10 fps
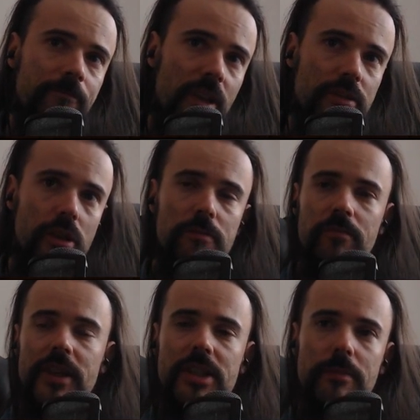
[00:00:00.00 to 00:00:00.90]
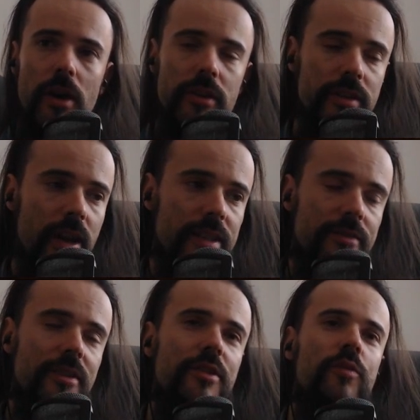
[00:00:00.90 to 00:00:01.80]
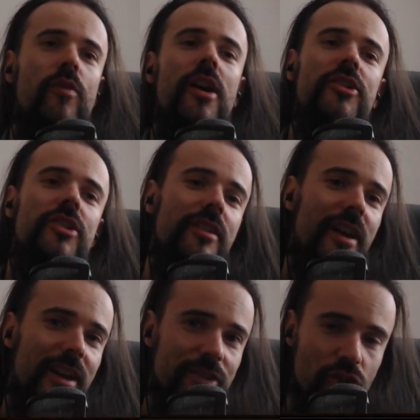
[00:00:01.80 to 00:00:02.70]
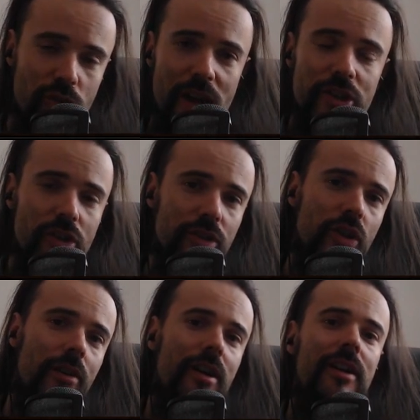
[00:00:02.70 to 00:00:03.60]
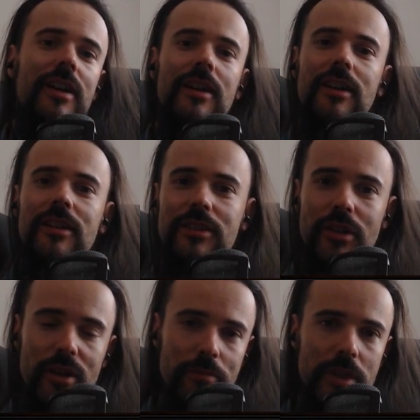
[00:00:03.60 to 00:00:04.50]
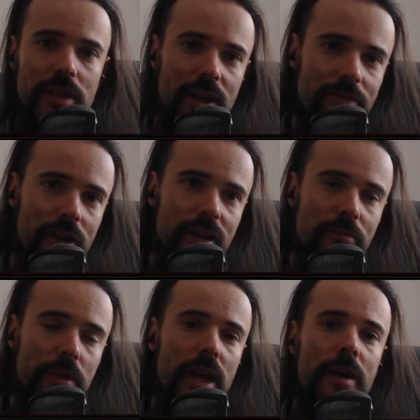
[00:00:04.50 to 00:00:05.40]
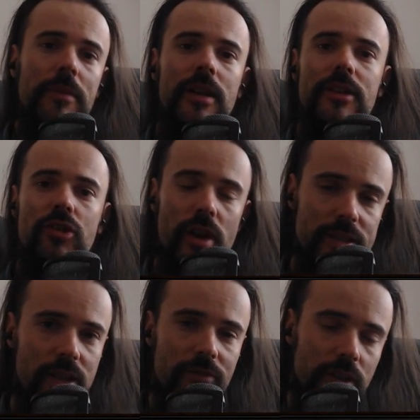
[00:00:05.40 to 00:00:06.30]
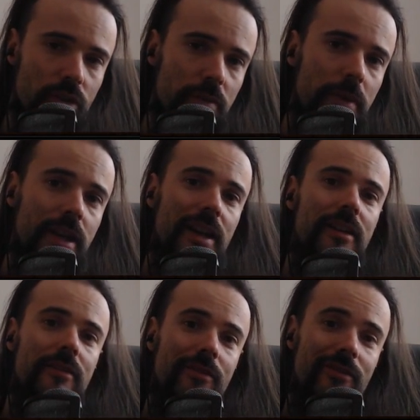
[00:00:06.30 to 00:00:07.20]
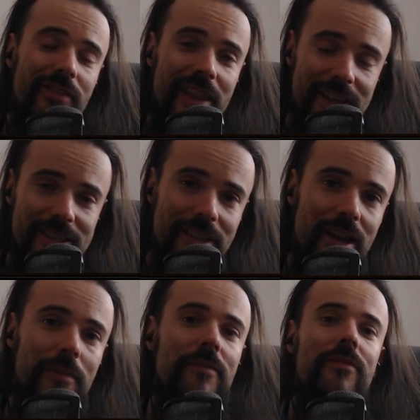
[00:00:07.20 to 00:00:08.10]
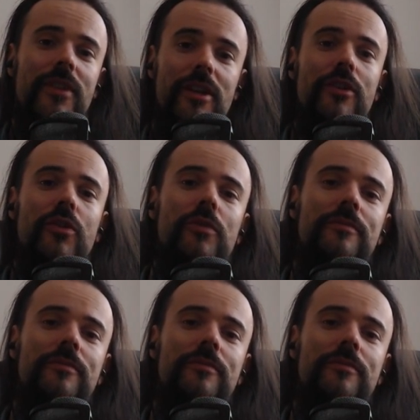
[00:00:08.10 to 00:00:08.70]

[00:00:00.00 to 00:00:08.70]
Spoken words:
So that's about it, guys. Thanks for watching, and try Shock Nova. Don't be a fucking pleb and try something non-meta next time. Thank you.